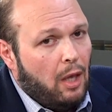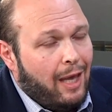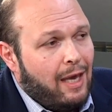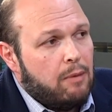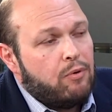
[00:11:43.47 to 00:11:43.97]

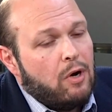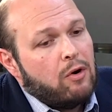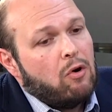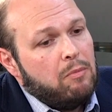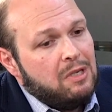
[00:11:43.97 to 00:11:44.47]
And
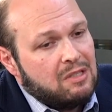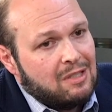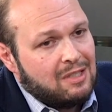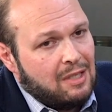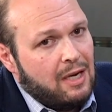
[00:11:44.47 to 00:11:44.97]
broader Armenian
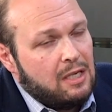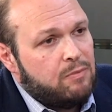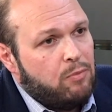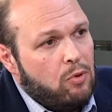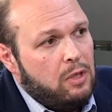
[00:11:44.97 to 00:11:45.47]
society's
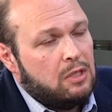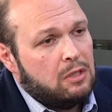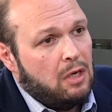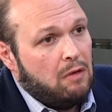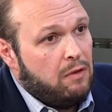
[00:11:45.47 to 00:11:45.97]
point is
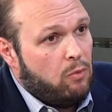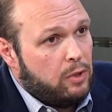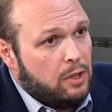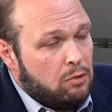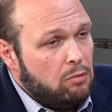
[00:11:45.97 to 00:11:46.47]
that if you
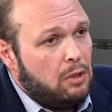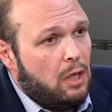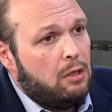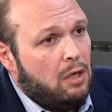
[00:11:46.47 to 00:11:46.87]
want to do that,